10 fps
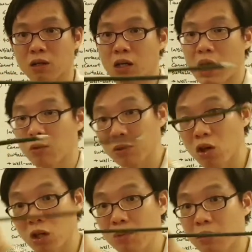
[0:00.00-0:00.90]
Uh, I'll be
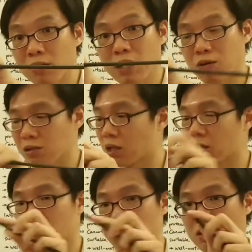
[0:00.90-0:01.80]
talking about these arrows
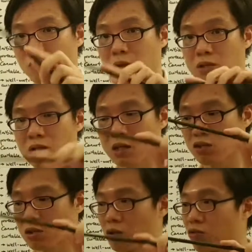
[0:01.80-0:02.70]
later, because it's
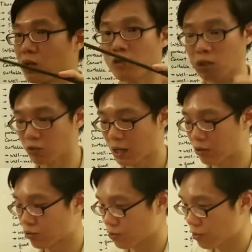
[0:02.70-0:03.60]
actually a really, really good
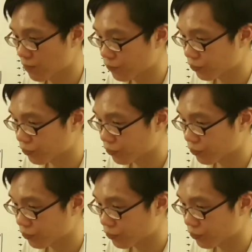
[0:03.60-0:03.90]
arrows.